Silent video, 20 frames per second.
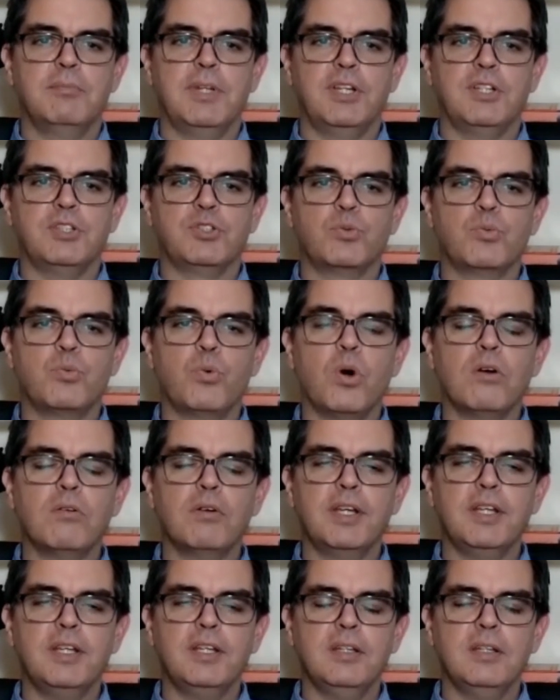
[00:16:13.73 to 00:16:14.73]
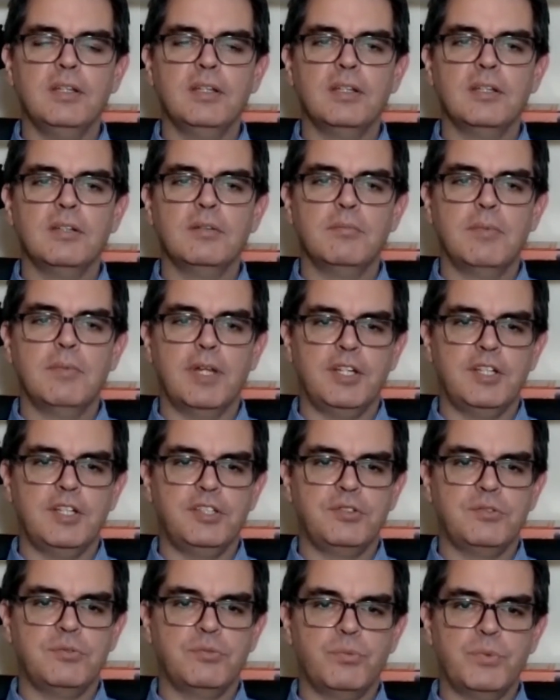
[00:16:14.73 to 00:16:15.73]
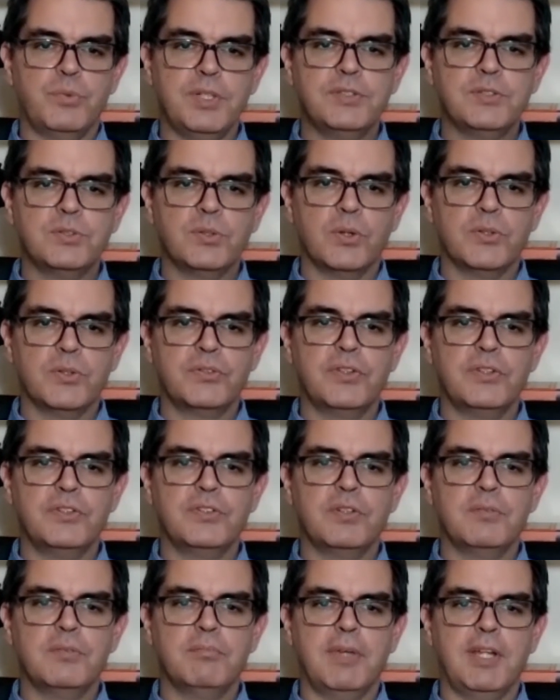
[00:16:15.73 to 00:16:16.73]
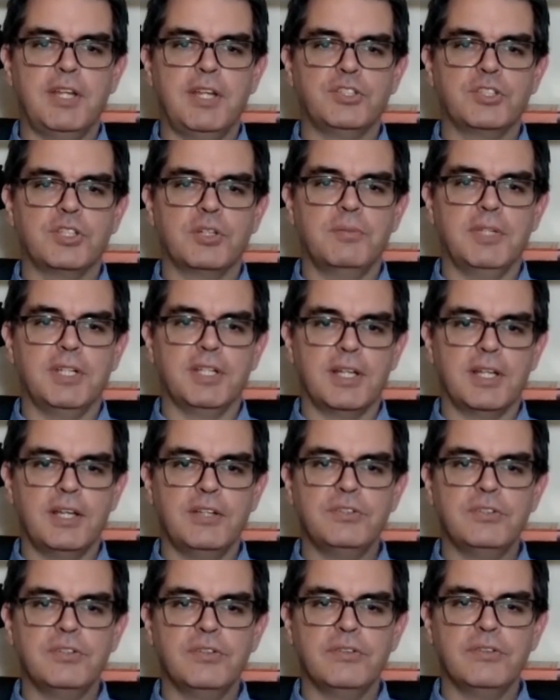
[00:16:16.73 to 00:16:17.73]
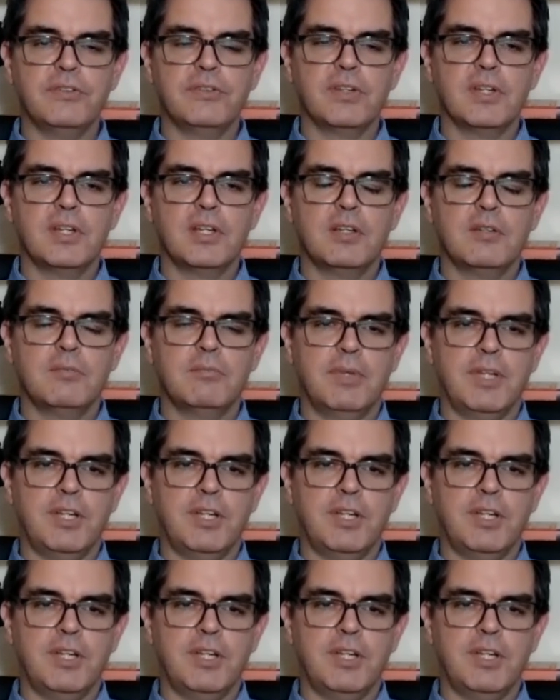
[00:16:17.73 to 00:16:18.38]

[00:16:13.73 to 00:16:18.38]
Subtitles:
manage quality, manage resources, manage communications,